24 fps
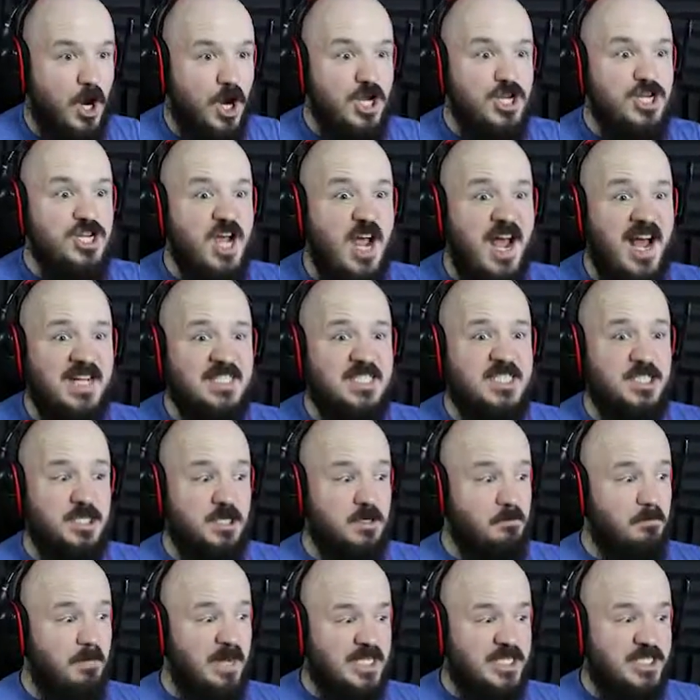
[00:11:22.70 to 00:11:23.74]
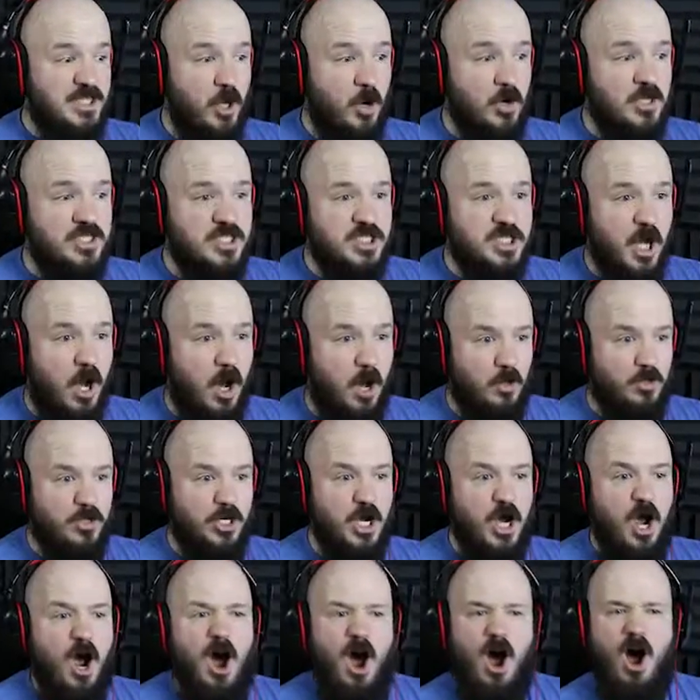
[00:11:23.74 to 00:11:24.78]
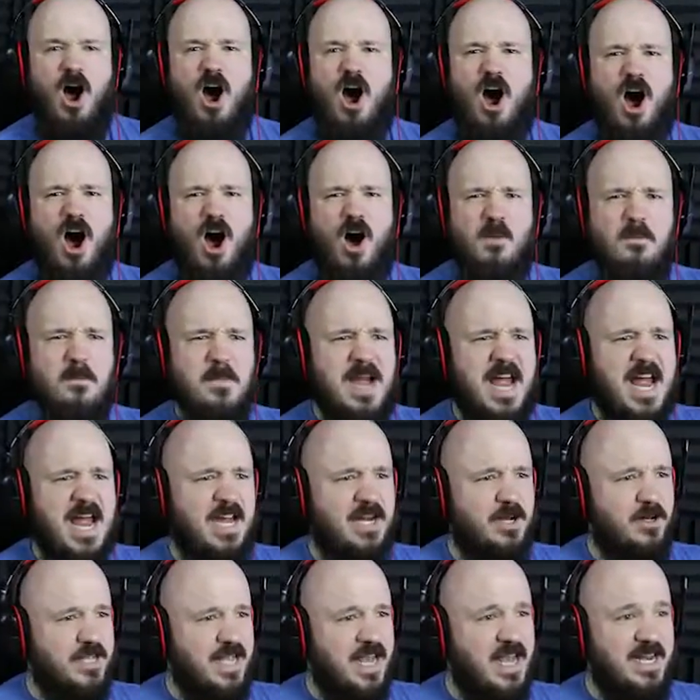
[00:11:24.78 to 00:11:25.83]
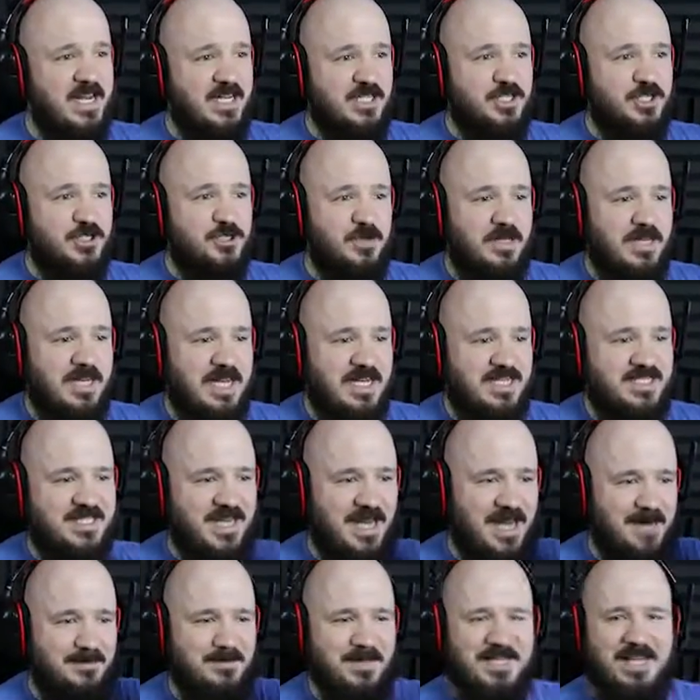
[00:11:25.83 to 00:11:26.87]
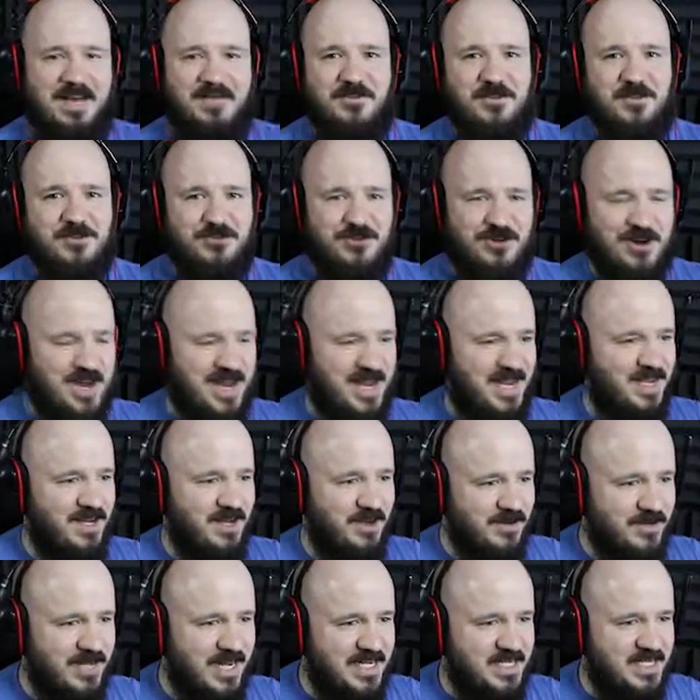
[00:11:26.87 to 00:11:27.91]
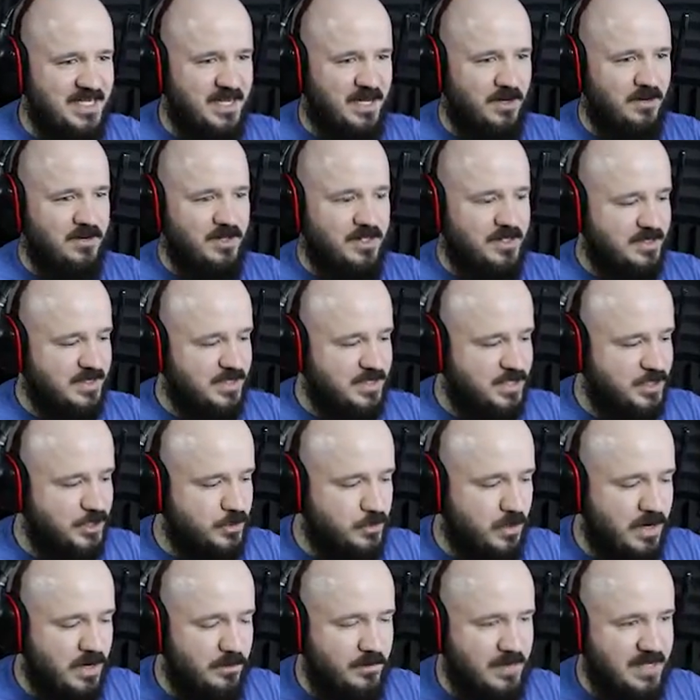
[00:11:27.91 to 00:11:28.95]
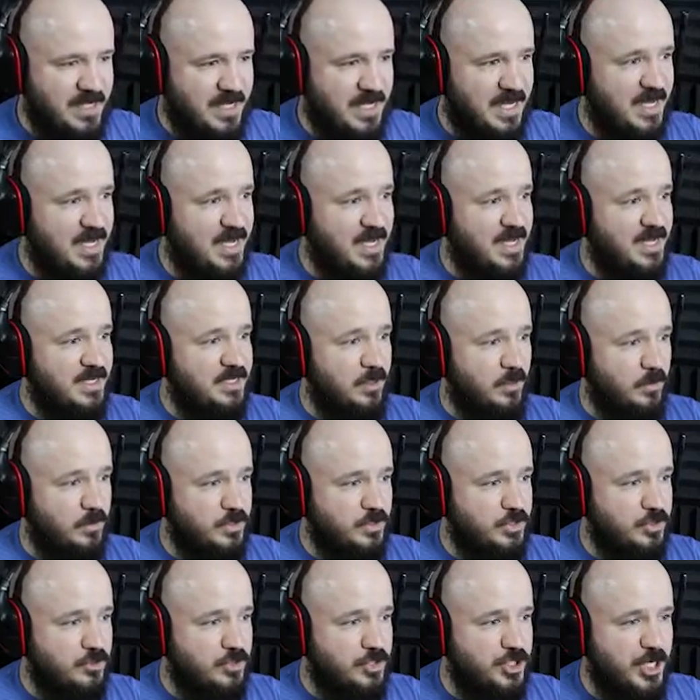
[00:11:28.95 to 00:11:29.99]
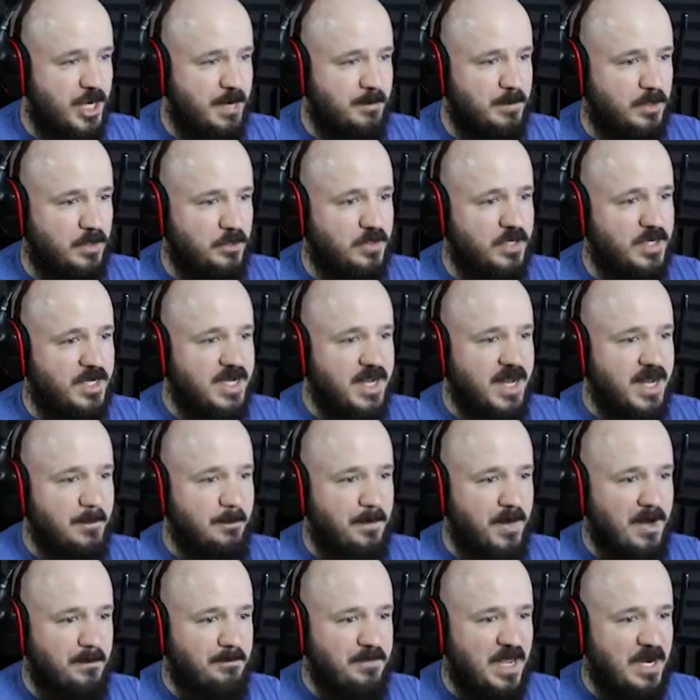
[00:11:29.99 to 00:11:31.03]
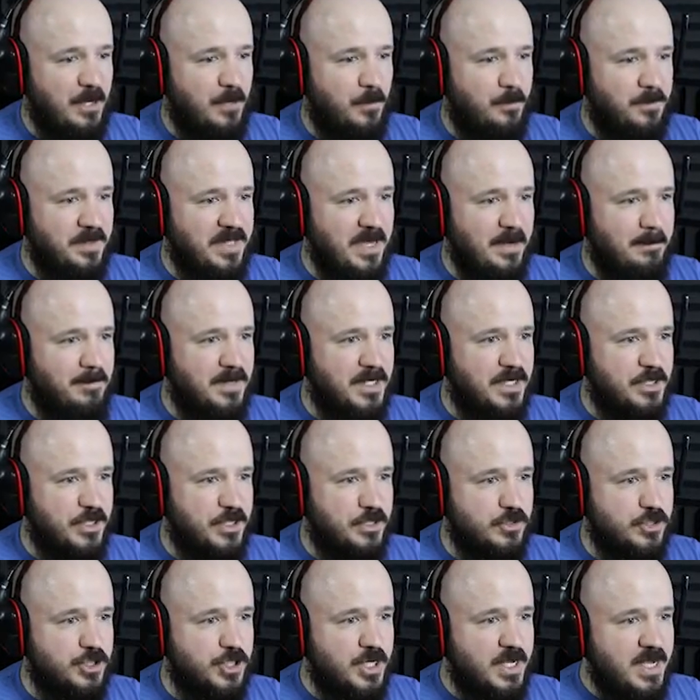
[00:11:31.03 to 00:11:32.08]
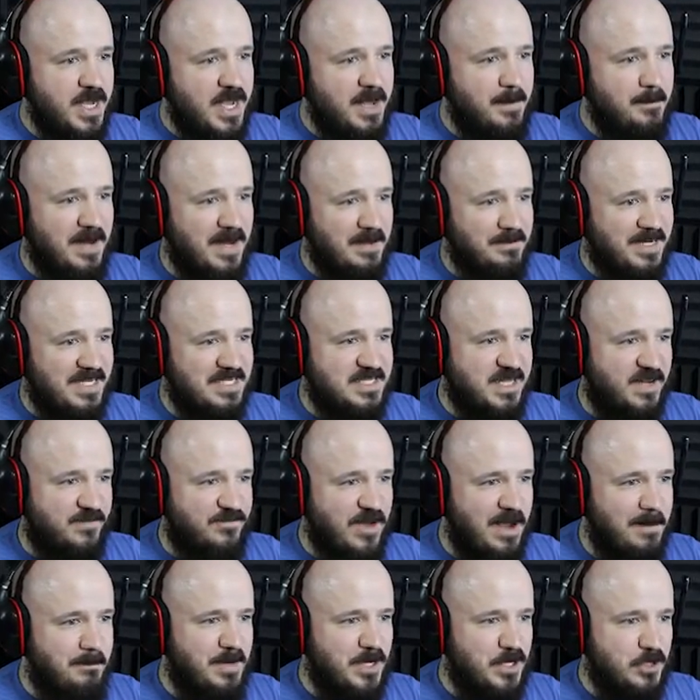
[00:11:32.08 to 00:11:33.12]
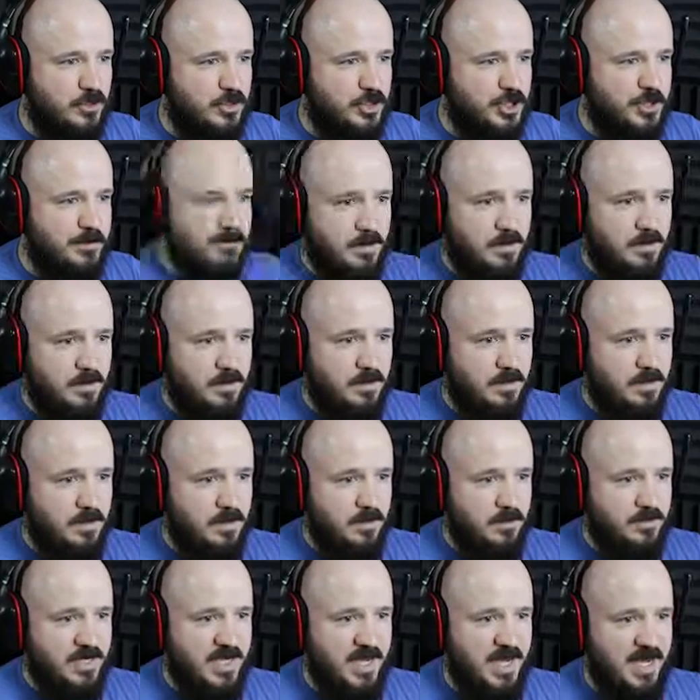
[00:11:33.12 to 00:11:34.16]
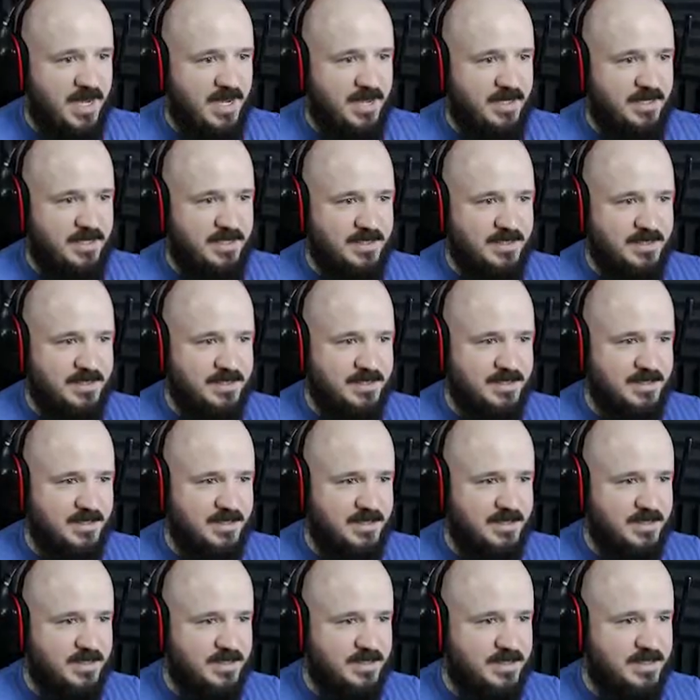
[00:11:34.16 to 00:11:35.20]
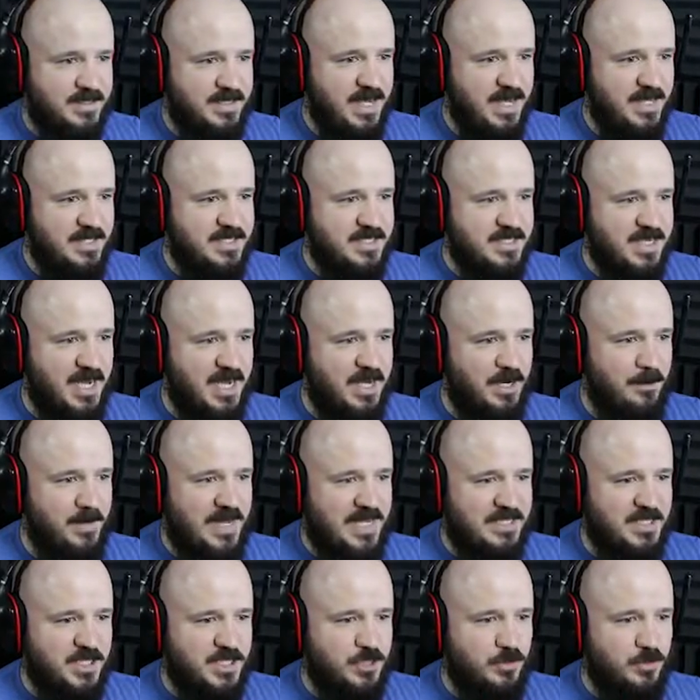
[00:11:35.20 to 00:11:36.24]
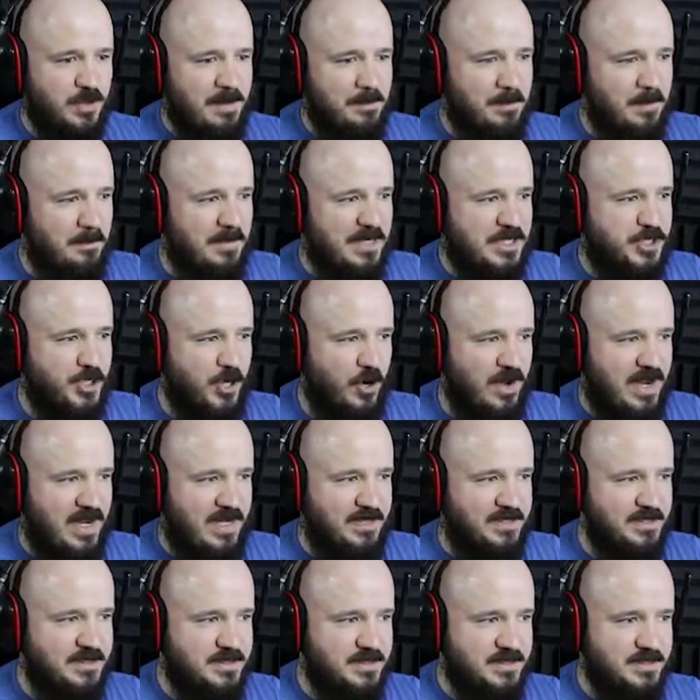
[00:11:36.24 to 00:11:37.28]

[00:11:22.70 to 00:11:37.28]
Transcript: Yes! My sword sold! Oh, man! Okay, and I just realized I'm at level 3. Okay, so this is where we can go into shop mode and pop that open like Badouche and buy my stuff like Boosh. Okay. Now I just gotta go back to sweeping my joint.